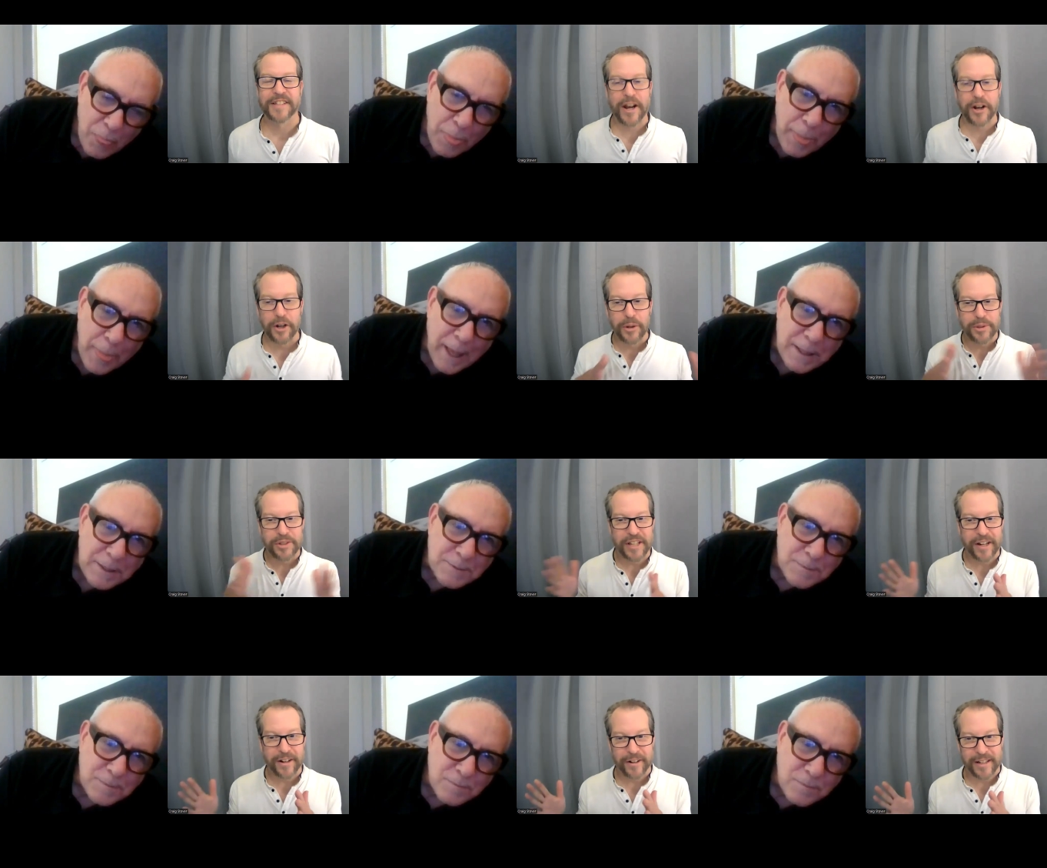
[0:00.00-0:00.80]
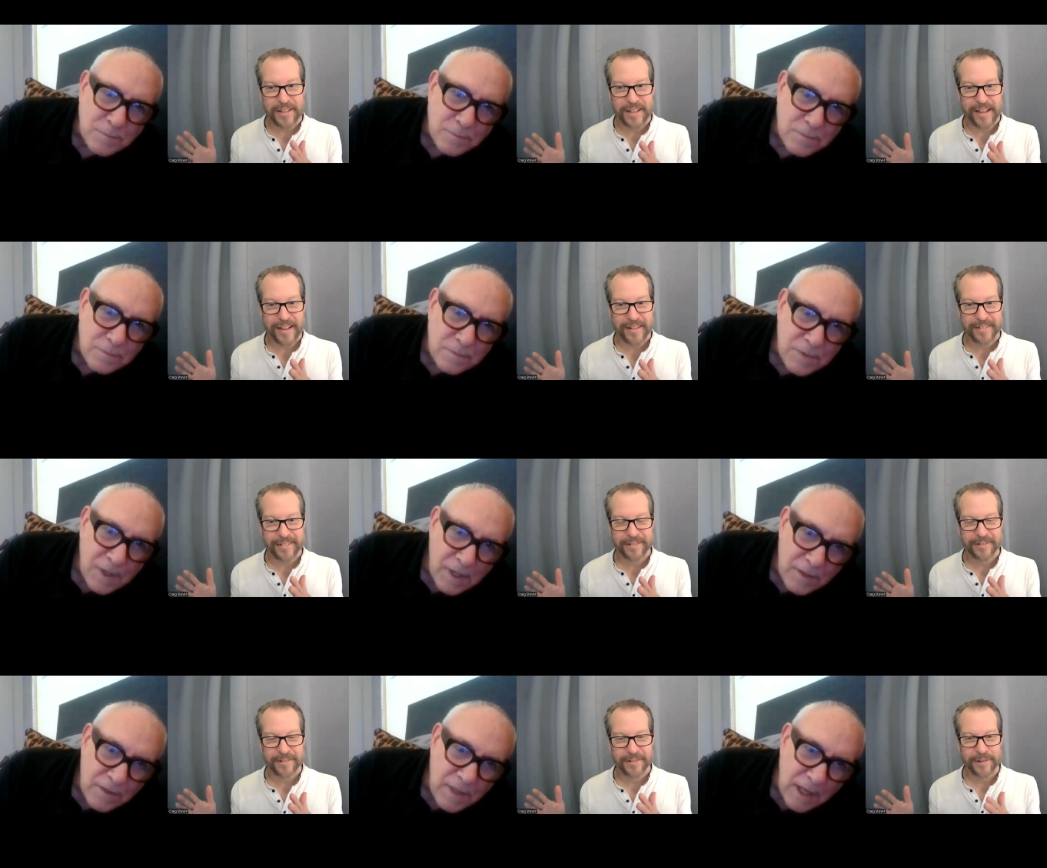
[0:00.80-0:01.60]
Speaker 1: it. Is that a new series then?
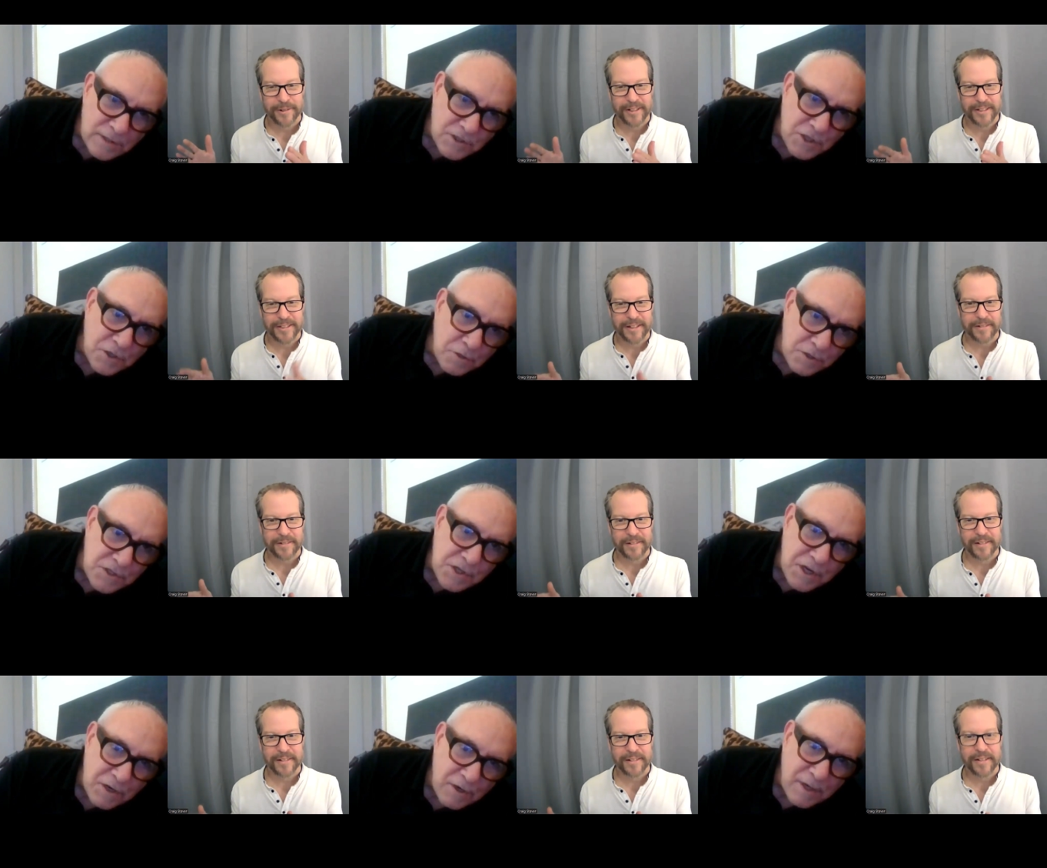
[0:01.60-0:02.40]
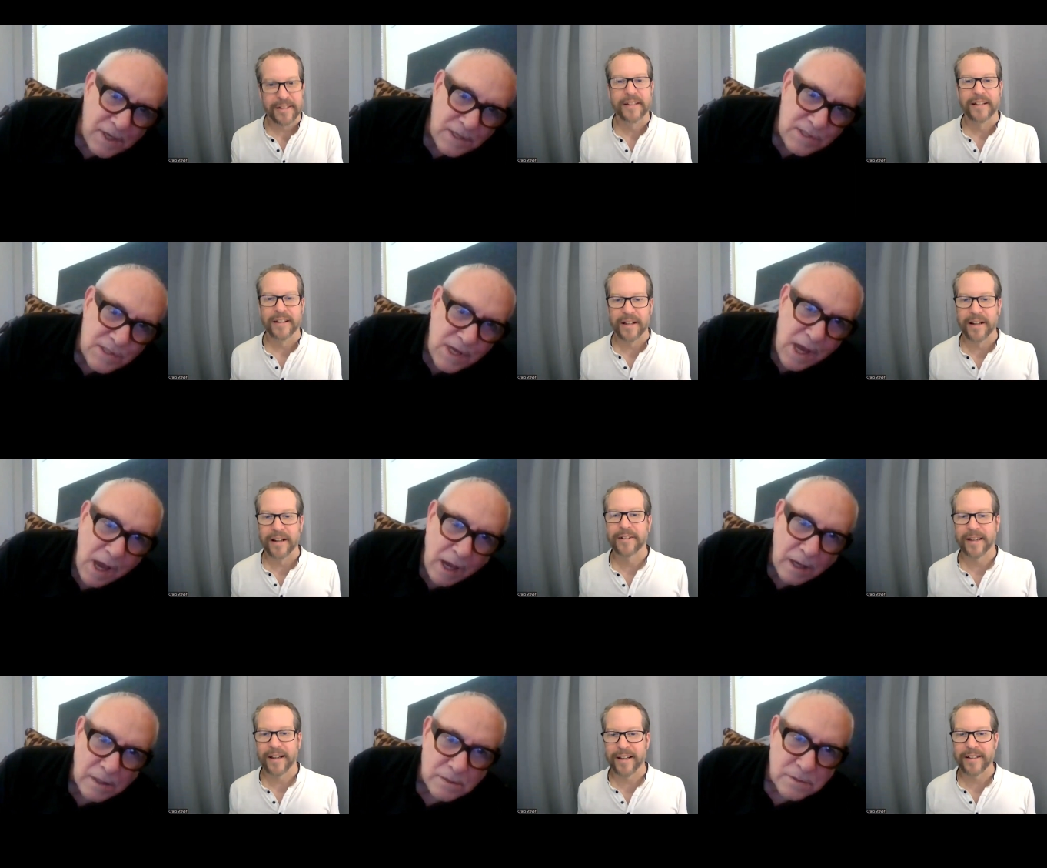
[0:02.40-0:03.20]
Speaker 2: That's a new series,
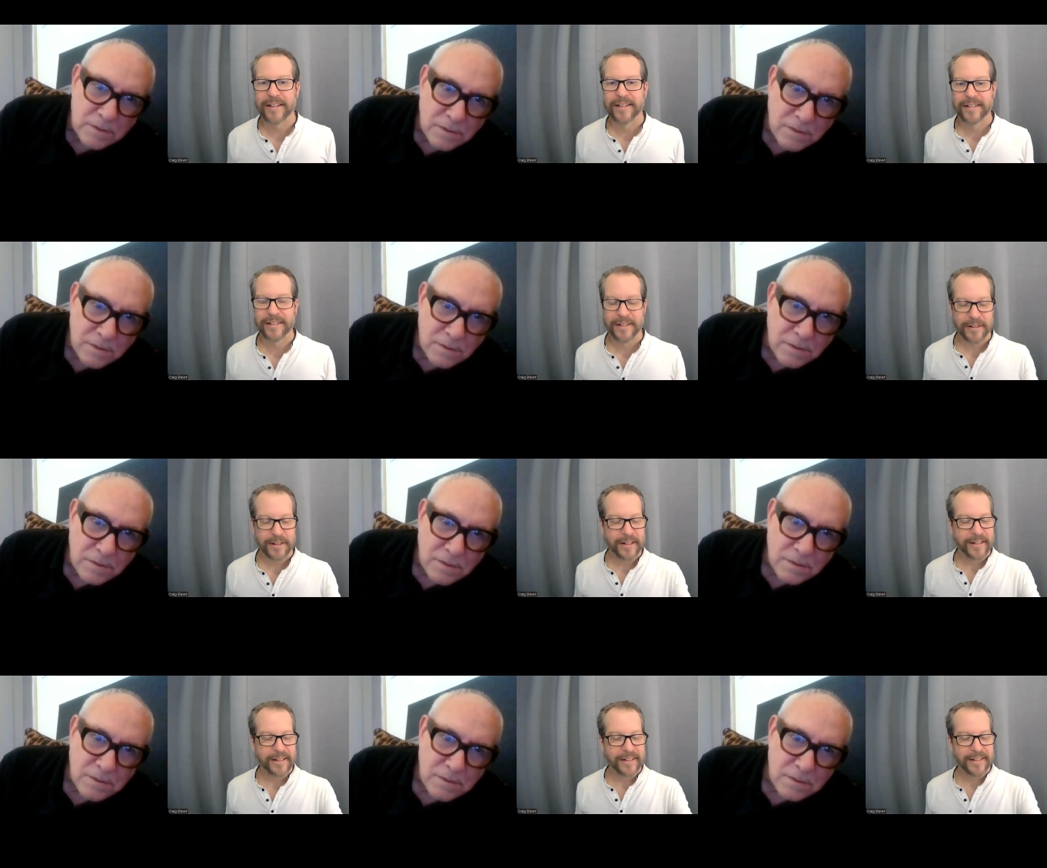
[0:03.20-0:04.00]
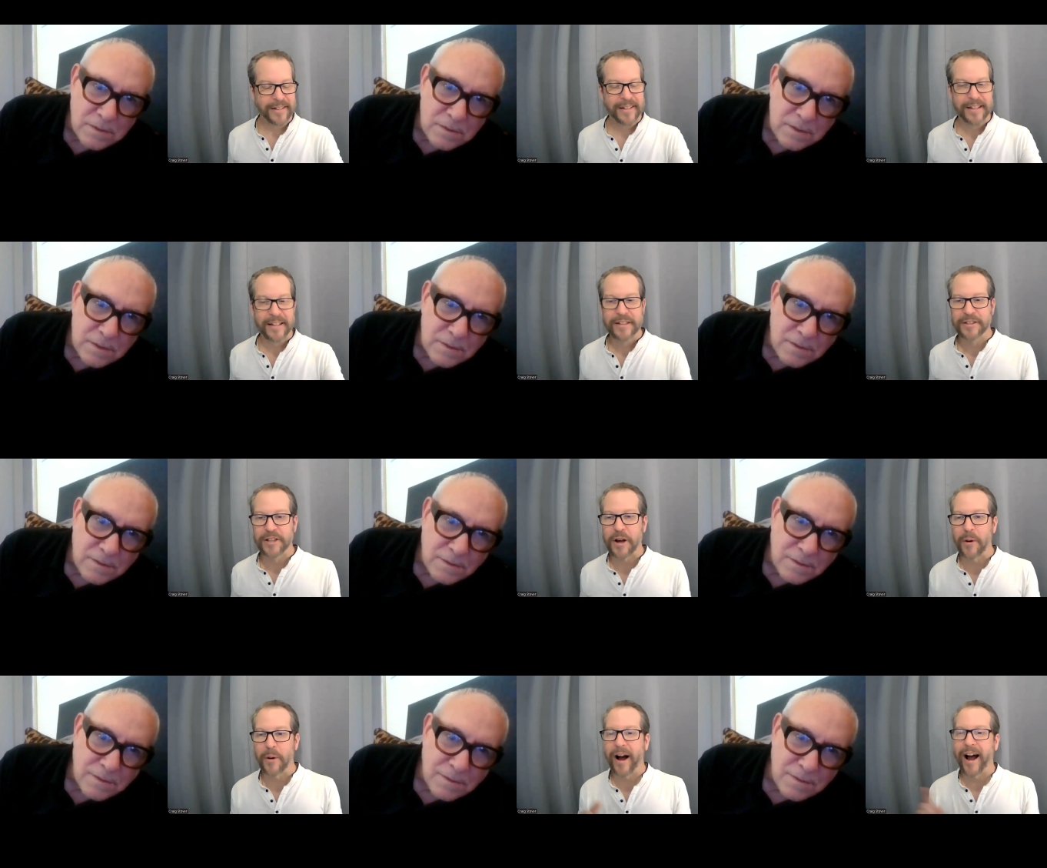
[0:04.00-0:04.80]
Speaker 1: yeah. Okay, all right.
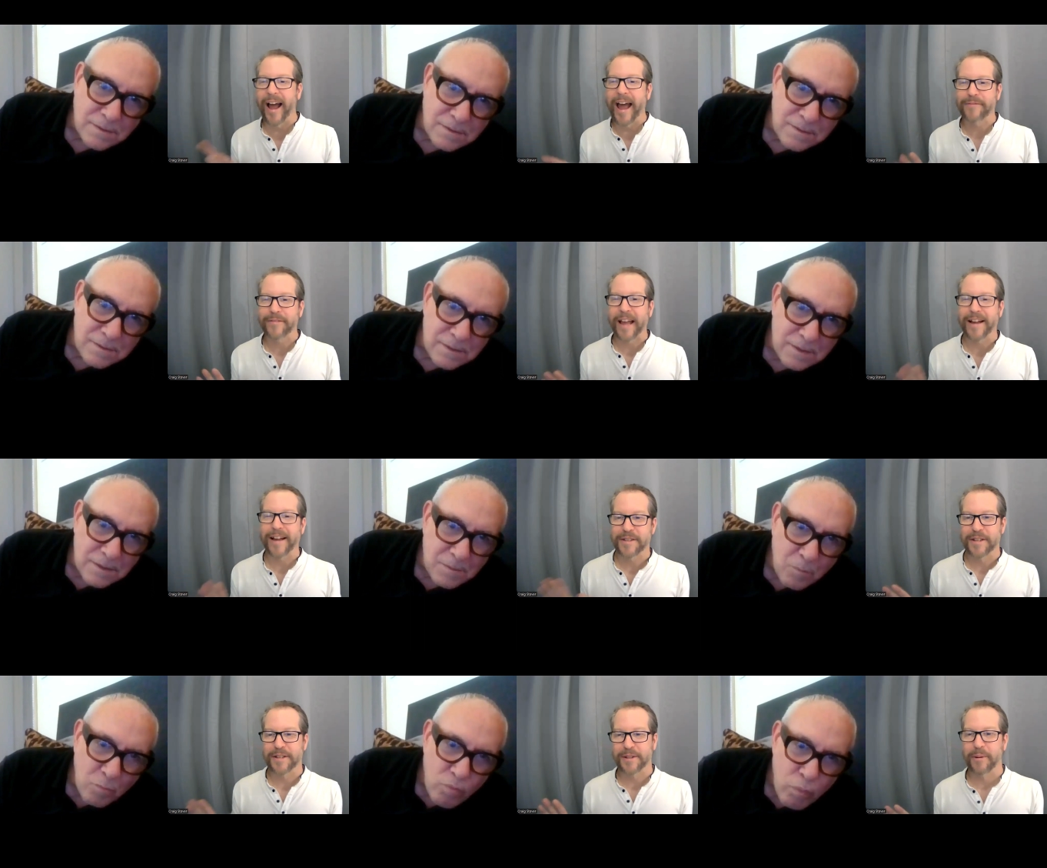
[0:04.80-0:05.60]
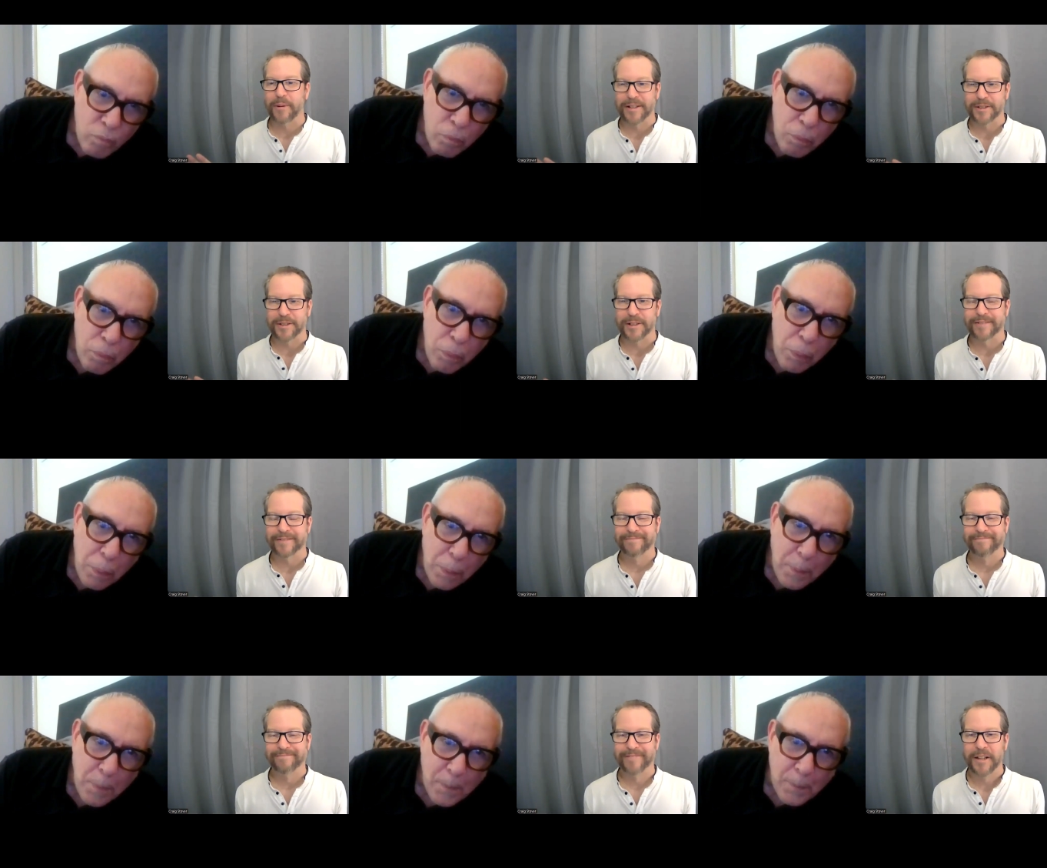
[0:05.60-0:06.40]
So I have to ask this question.
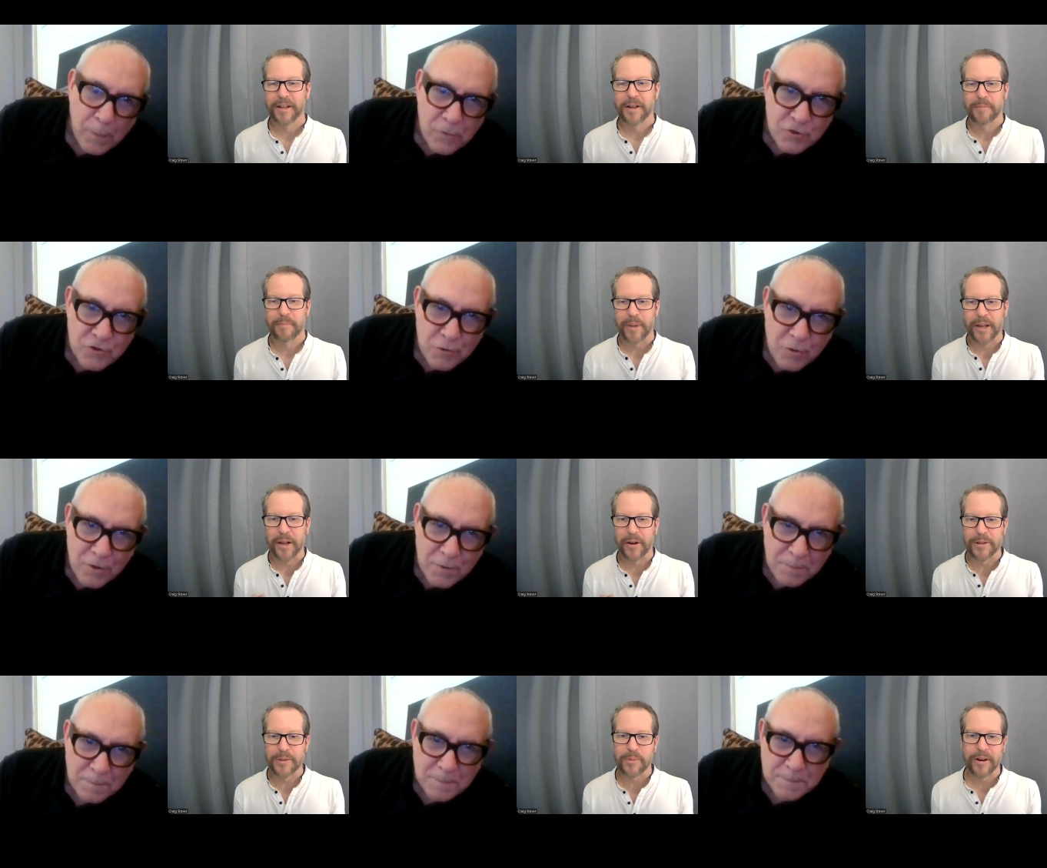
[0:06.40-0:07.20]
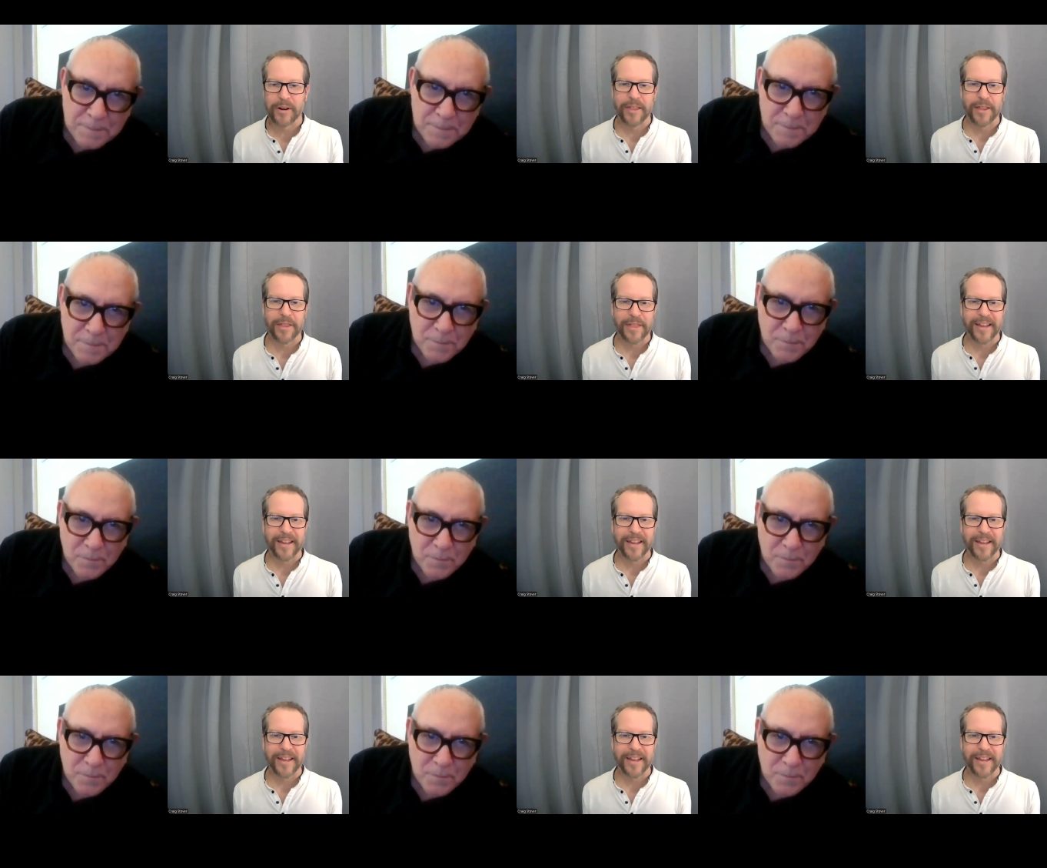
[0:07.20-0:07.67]
Speaker 2: Sure. Because one of the